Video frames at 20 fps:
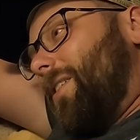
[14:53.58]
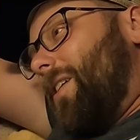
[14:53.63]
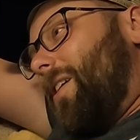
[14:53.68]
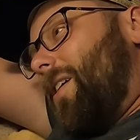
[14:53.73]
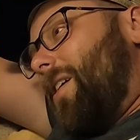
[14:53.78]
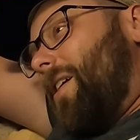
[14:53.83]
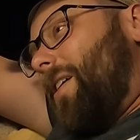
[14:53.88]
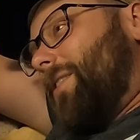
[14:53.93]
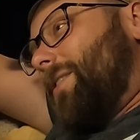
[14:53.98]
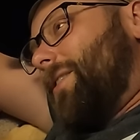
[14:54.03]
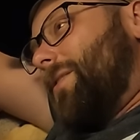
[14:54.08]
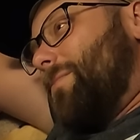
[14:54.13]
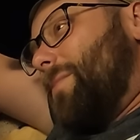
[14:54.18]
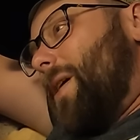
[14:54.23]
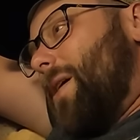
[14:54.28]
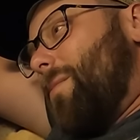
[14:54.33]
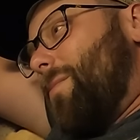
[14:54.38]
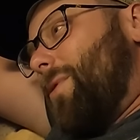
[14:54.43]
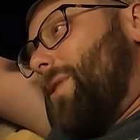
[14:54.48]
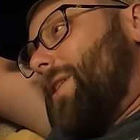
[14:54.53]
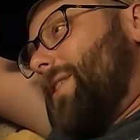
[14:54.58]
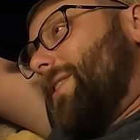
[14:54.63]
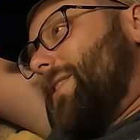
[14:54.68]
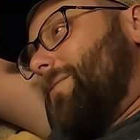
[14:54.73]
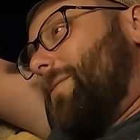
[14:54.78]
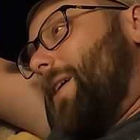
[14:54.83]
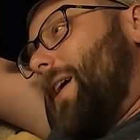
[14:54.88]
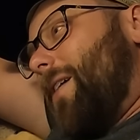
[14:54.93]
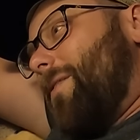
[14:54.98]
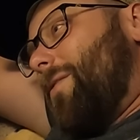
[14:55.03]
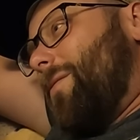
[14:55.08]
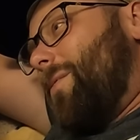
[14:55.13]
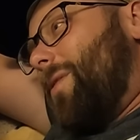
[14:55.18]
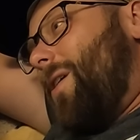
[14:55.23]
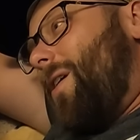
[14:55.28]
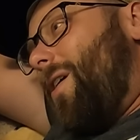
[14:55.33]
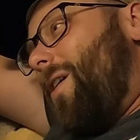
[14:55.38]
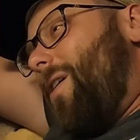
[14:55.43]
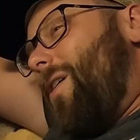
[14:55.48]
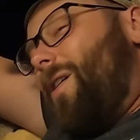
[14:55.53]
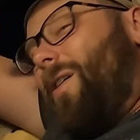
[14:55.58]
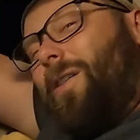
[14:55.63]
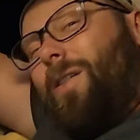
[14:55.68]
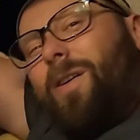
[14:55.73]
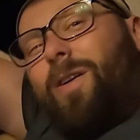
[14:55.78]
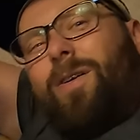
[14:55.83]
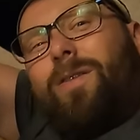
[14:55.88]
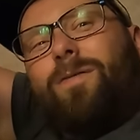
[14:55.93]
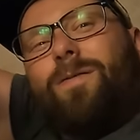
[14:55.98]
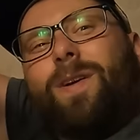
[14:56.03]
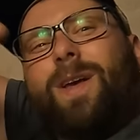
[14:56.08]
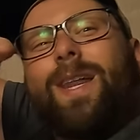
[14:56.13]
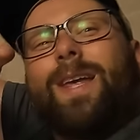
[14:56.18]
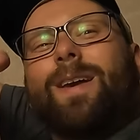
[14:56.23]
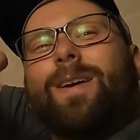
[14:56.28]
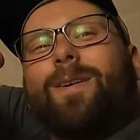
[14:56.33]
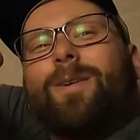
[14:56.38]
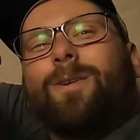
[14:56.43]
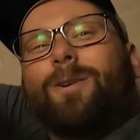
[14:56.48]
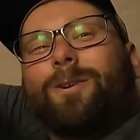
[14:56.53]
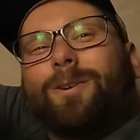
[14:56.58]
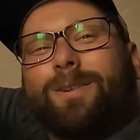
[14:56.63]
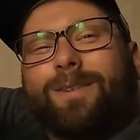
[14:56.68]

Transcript: Lots of memories, and we have them all on video.